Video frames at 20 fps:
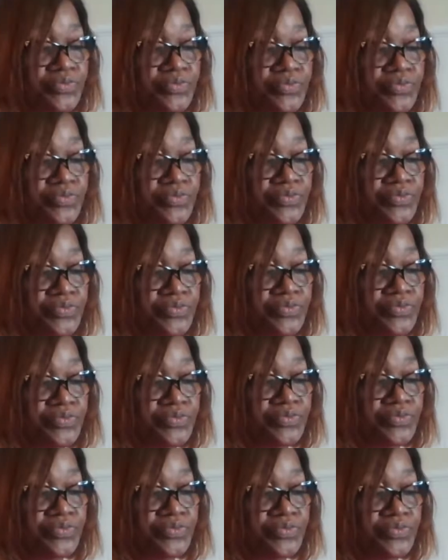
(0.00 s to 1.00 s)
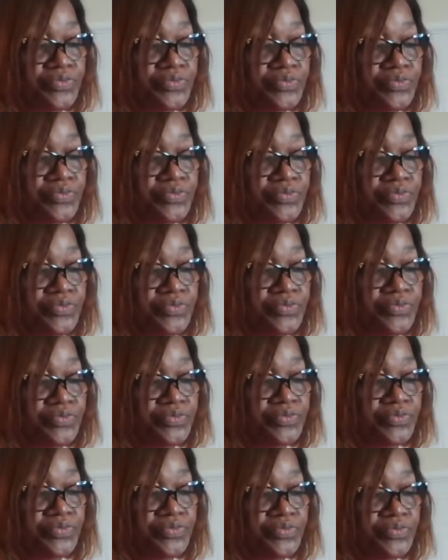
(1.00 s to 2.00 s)
when we are in a situation,
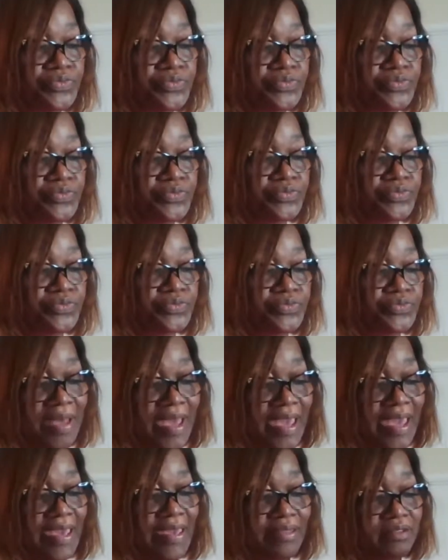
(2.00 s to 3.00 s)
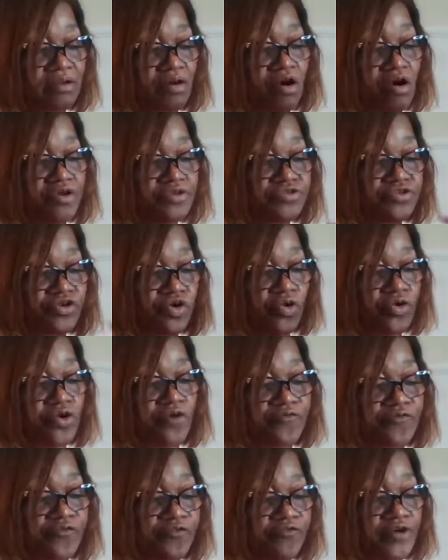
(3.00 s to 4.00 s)
whether it's in our mind or it's going
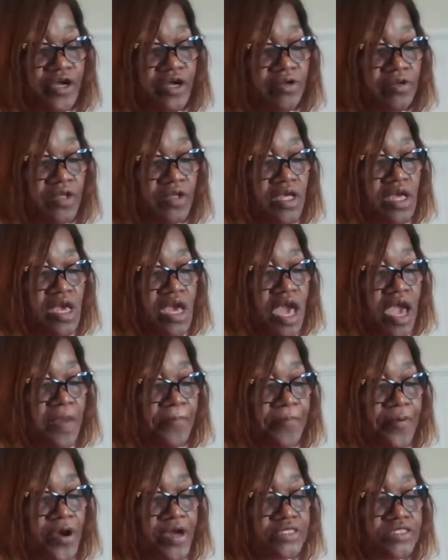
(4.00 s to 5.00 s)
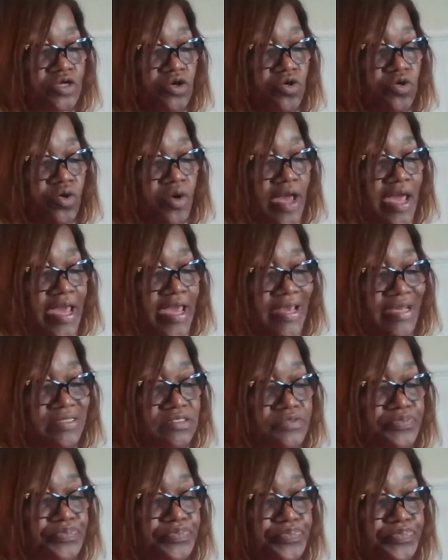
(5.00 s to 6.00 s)
on for real. A person who
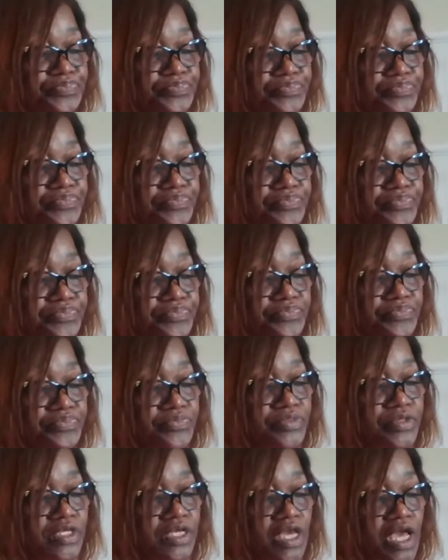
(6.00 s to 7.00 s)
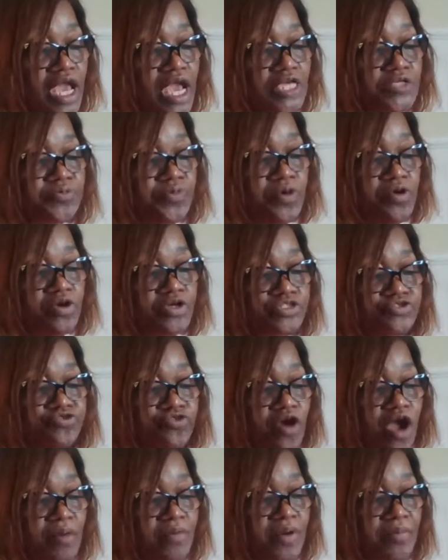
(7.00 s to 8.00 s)
has experienced
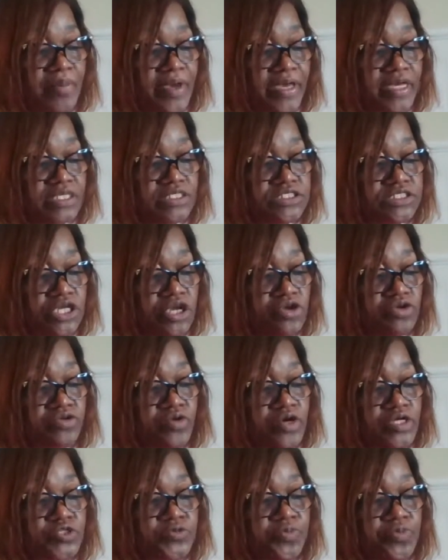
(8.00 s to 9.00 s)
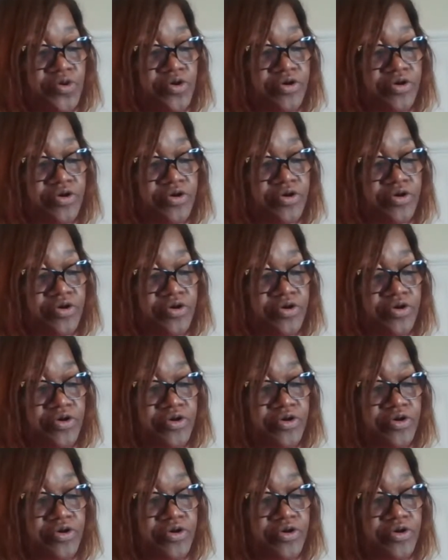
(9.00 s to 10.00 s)
trauma may continue to experience this
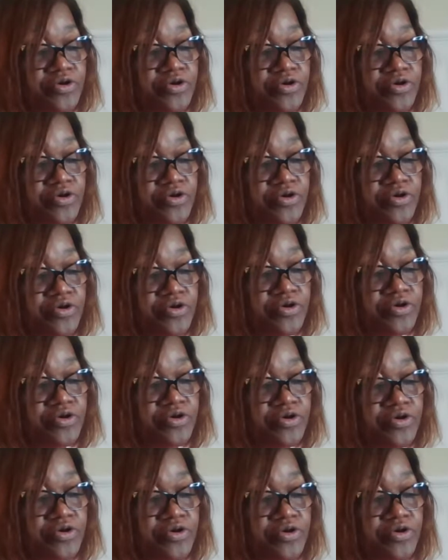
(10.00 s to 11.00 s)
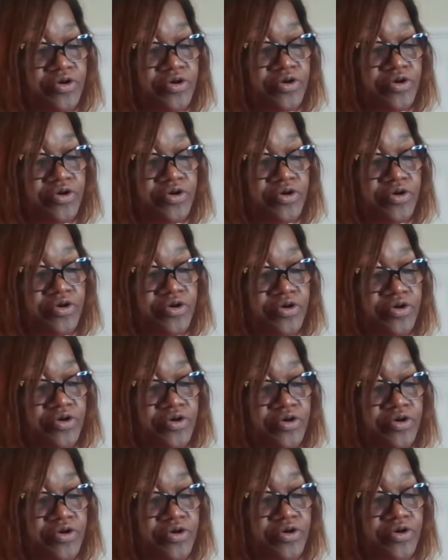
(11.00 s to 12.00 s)
defensive response, even in
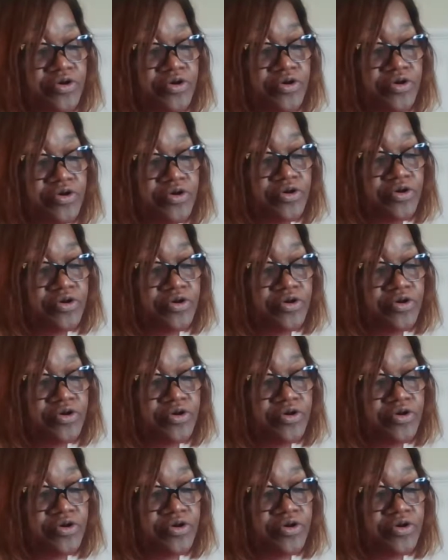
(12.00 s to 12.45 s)
situations